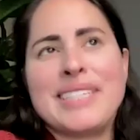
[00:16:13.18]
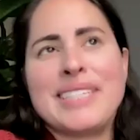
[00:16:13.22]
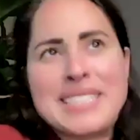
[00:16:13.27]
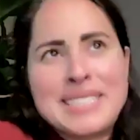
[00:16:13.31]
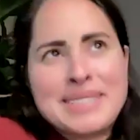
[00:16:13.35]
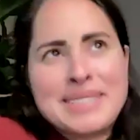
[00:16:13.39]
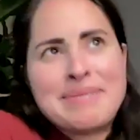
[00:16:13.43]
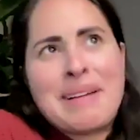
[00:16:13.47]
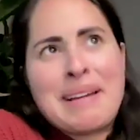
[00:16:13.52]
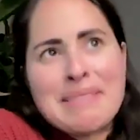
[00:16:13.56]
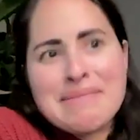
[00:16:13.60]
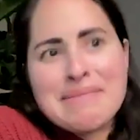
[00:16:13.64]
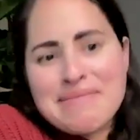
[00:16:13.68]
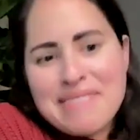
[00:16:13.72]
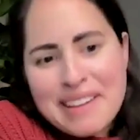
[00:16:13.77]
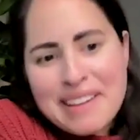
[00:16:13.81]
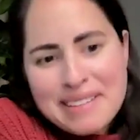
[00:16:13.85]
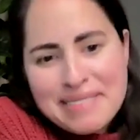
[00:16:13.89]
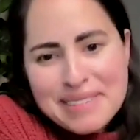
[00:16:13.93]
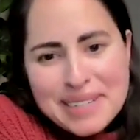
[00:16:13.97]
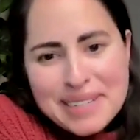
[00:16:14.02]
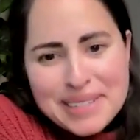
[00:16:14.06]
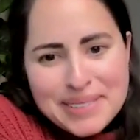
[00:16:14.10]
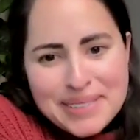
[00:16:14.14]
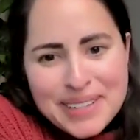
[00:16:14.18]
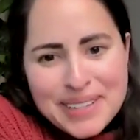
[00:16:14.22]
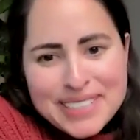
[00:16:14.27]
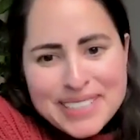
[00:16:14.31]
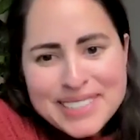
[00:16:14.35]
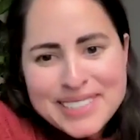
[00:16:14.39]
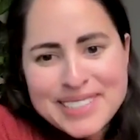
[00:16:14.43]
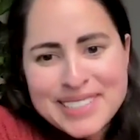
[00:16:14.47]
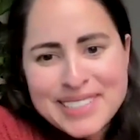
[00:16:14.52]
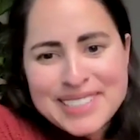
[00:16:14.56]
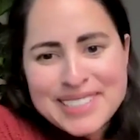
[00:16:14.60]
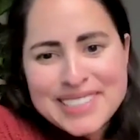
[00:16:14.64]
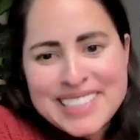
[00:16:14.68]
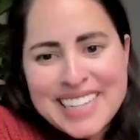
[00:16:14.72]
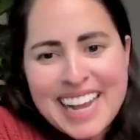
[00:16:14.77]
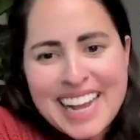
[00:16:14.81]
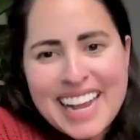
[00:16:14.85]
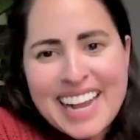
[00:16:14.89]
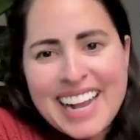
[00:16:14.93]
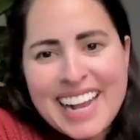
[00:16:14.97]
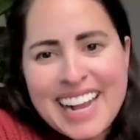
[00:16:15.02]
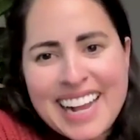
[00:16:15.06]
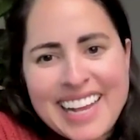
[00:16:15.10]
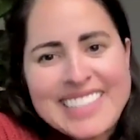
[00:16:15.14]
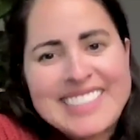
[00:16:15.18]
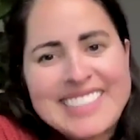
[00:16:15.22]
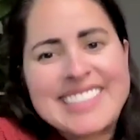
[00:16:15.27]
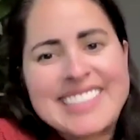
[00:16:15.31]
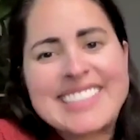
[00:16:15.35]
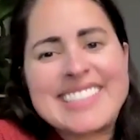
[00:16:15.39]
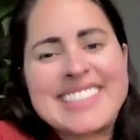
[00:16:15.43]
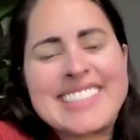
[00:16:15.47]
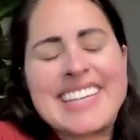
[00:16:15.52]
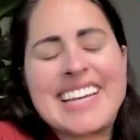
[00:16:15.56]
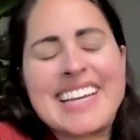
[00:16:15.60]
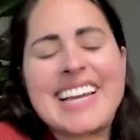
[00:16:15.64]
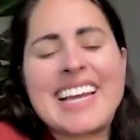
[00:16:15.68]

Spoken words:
this is my favorite question to ask.